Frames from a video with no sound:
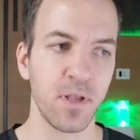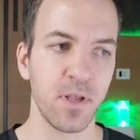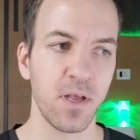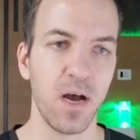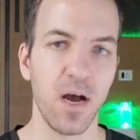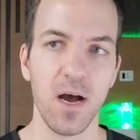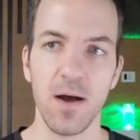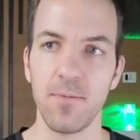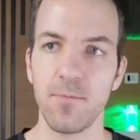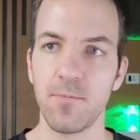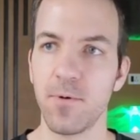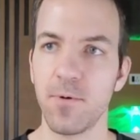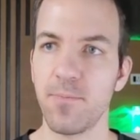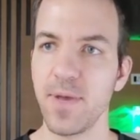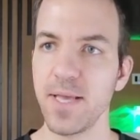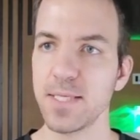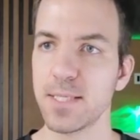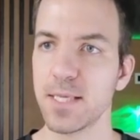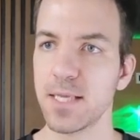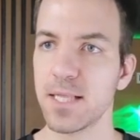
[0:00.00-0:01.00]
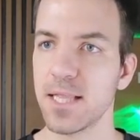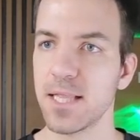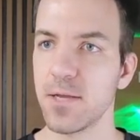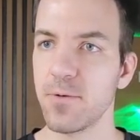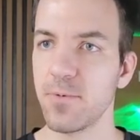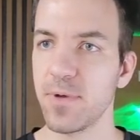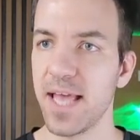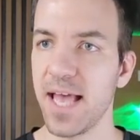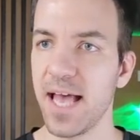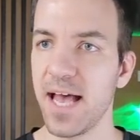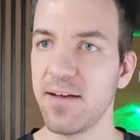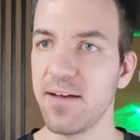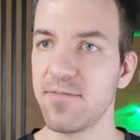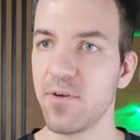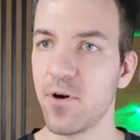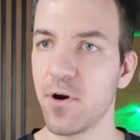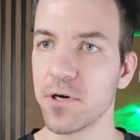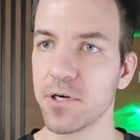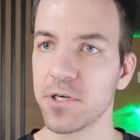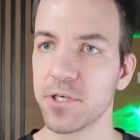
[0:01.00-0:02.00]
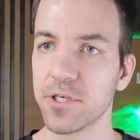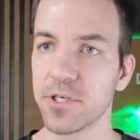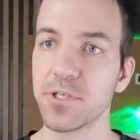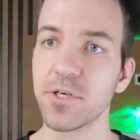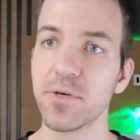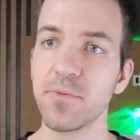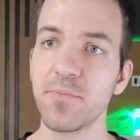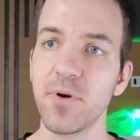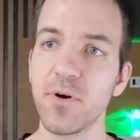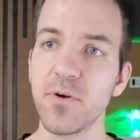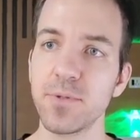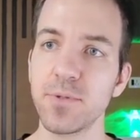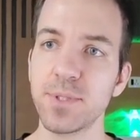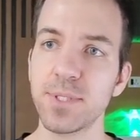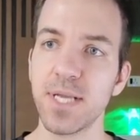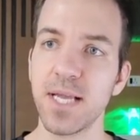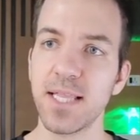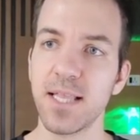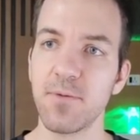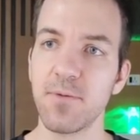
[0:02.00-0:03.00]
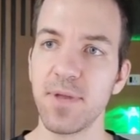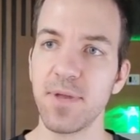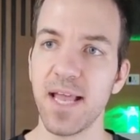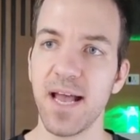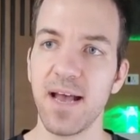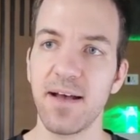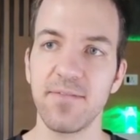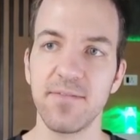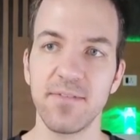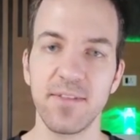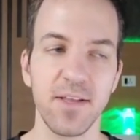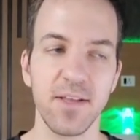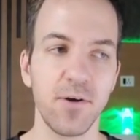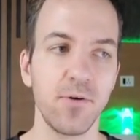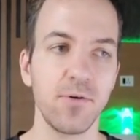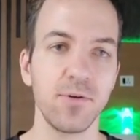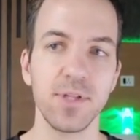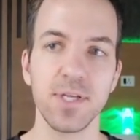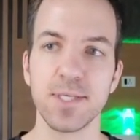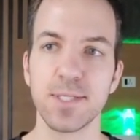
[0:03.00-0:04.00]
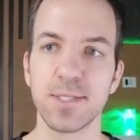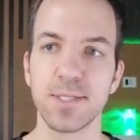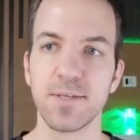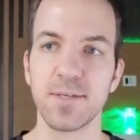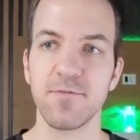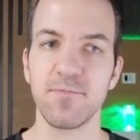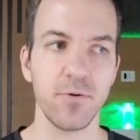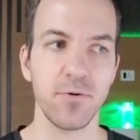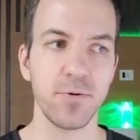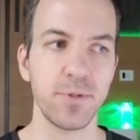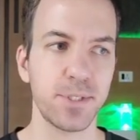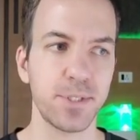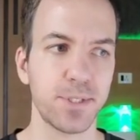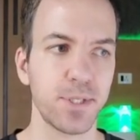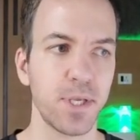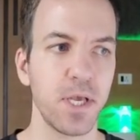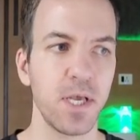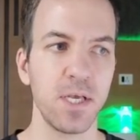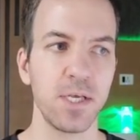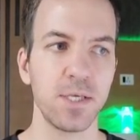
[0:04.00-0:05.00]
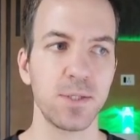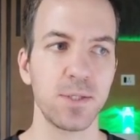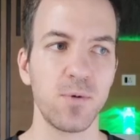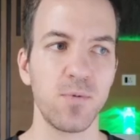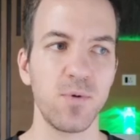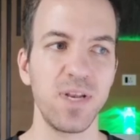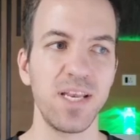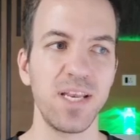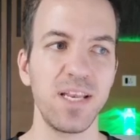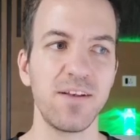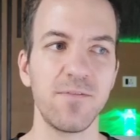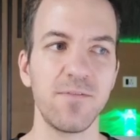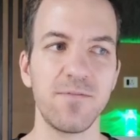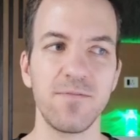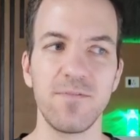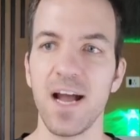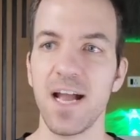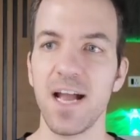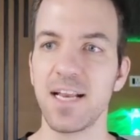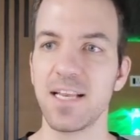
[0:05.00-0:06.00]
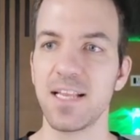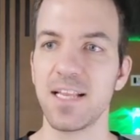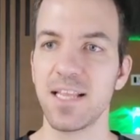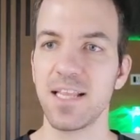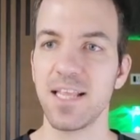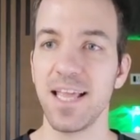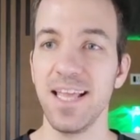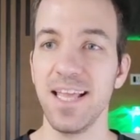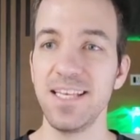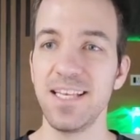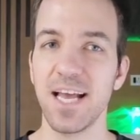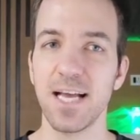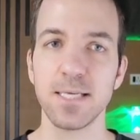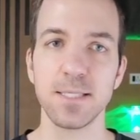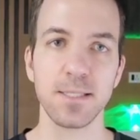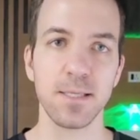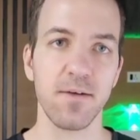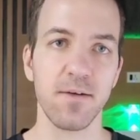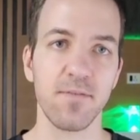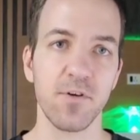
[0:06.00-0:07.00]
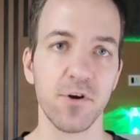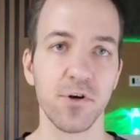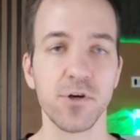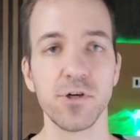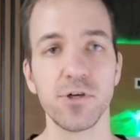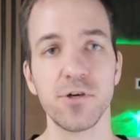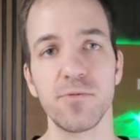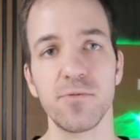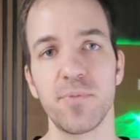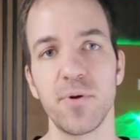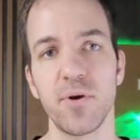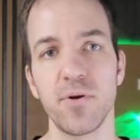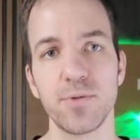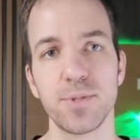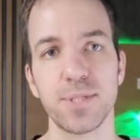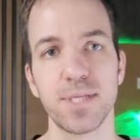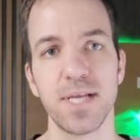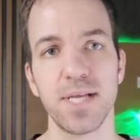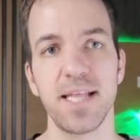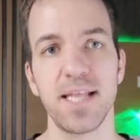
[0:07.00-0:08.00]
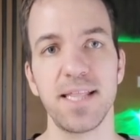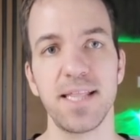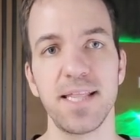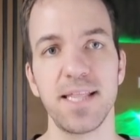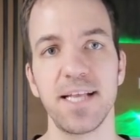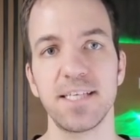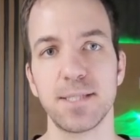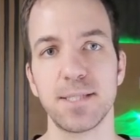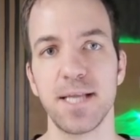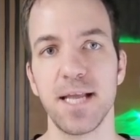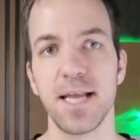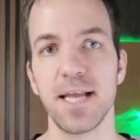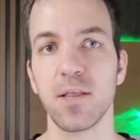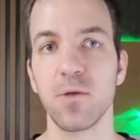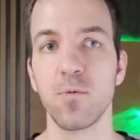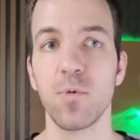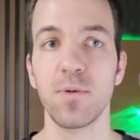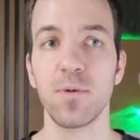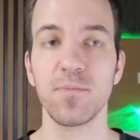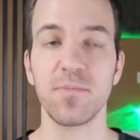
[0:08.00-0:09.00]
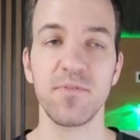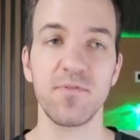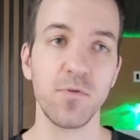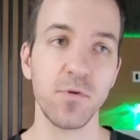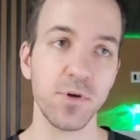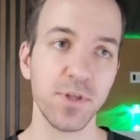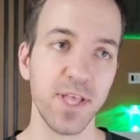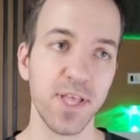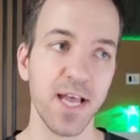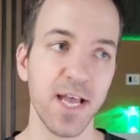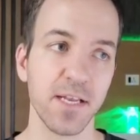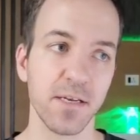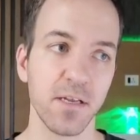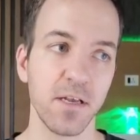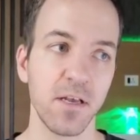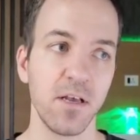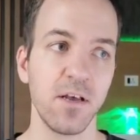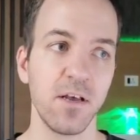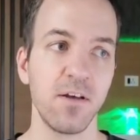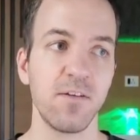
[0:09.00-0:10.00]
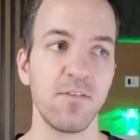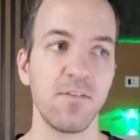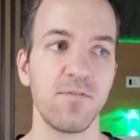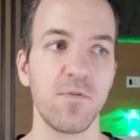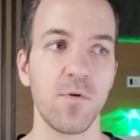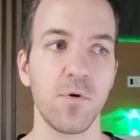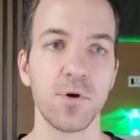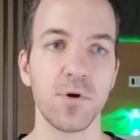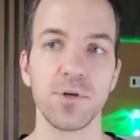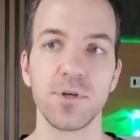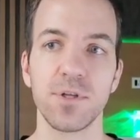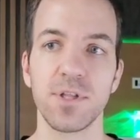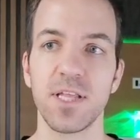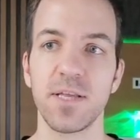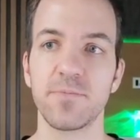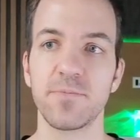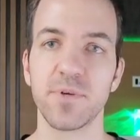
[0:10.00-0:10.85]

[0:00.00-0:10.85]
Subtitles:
Well, basically we have our current post and then we have the whole list of posts. So we need to find the index of our current post and then just take the one before that for the